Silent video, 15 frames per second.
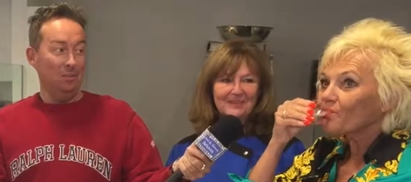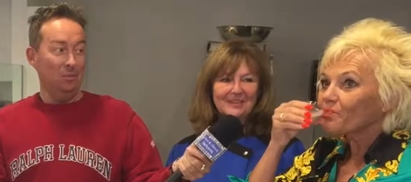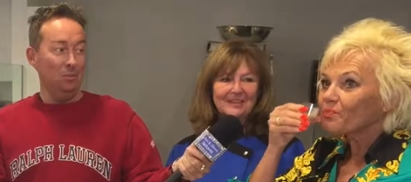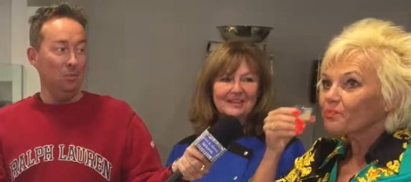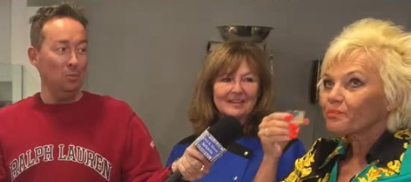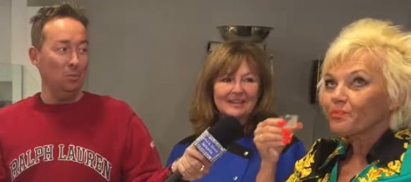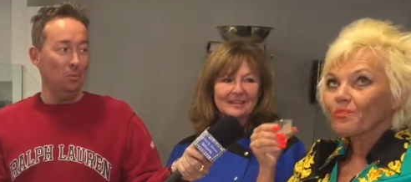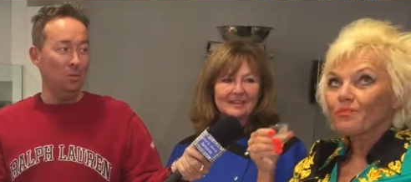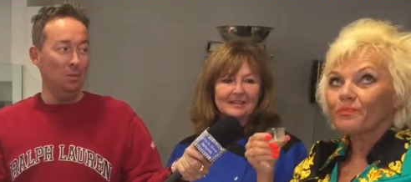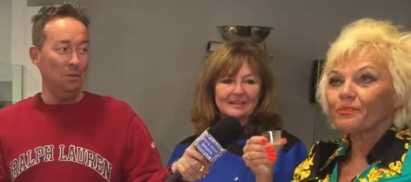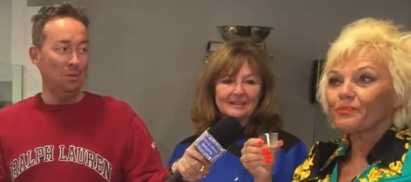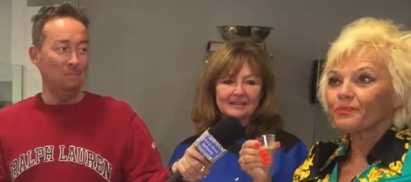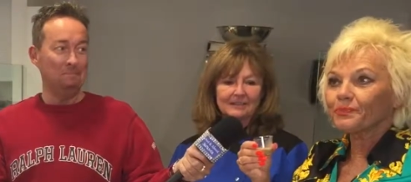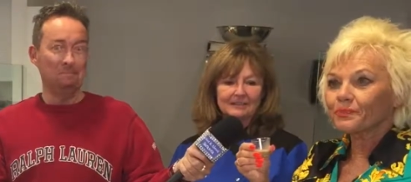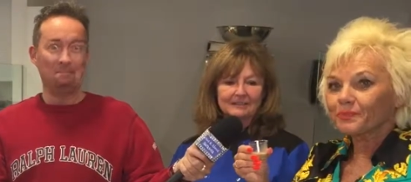Speaker 1: Mm.
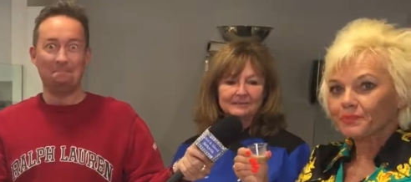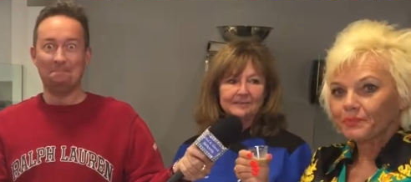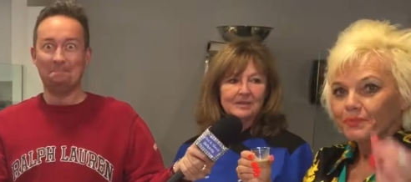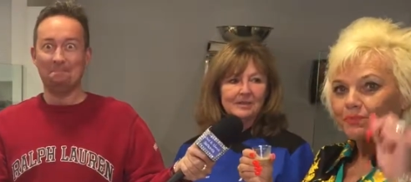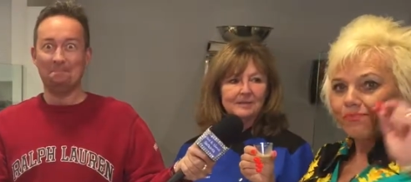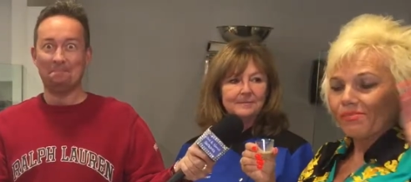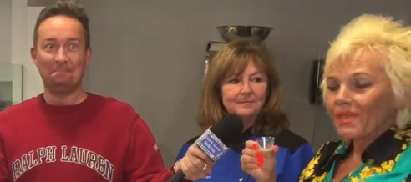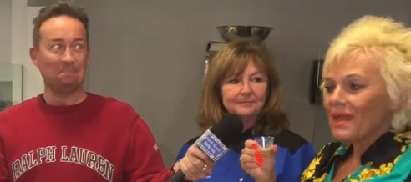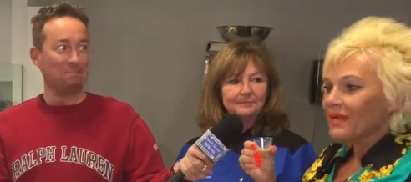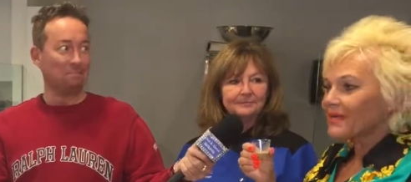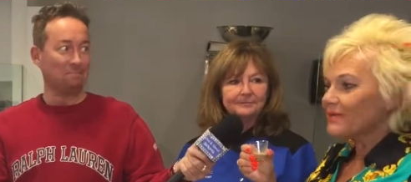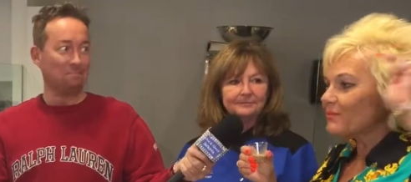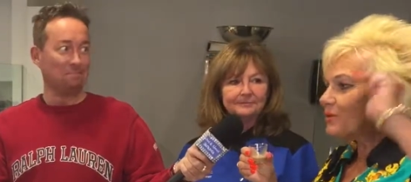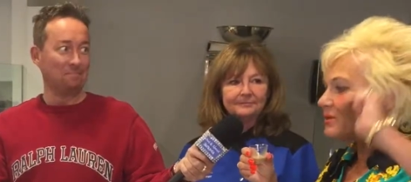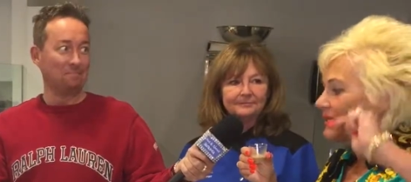I
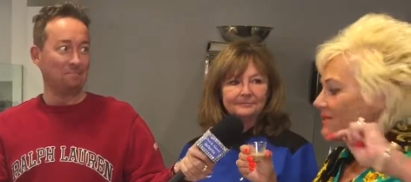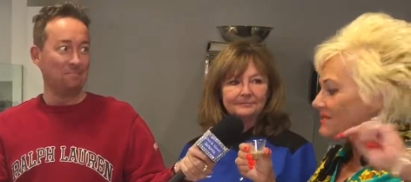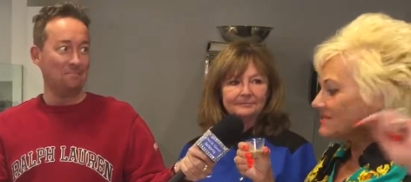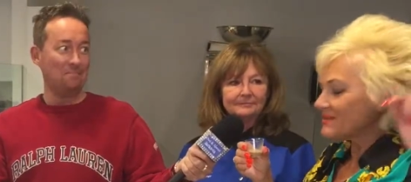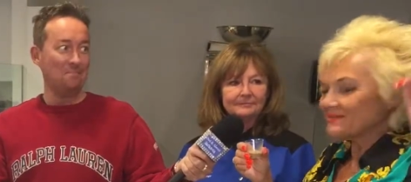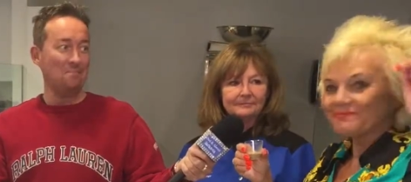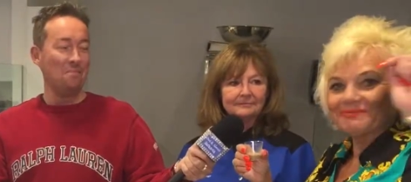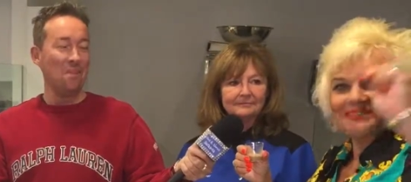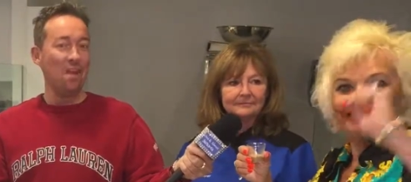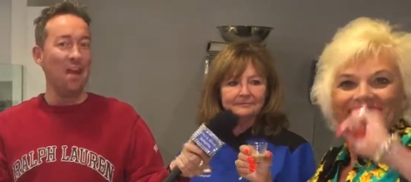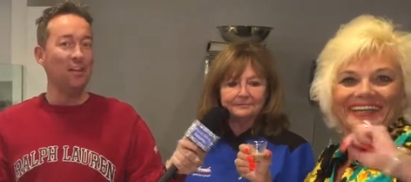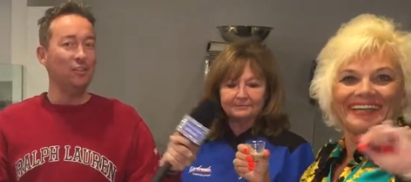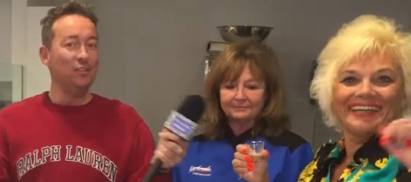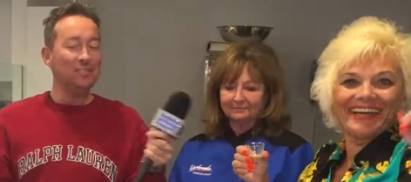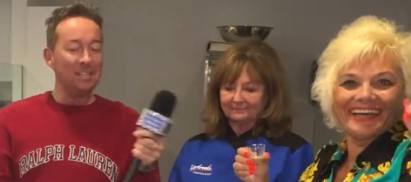can more dance.
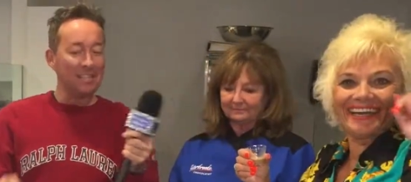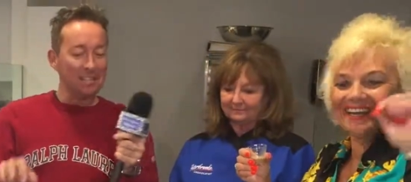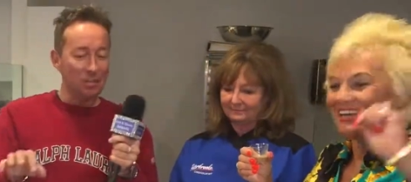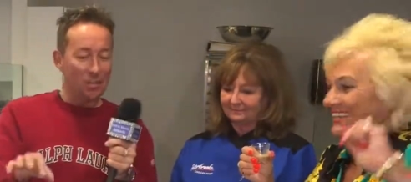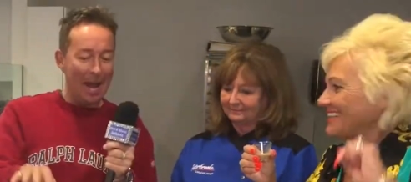
Speaker 2: And you said you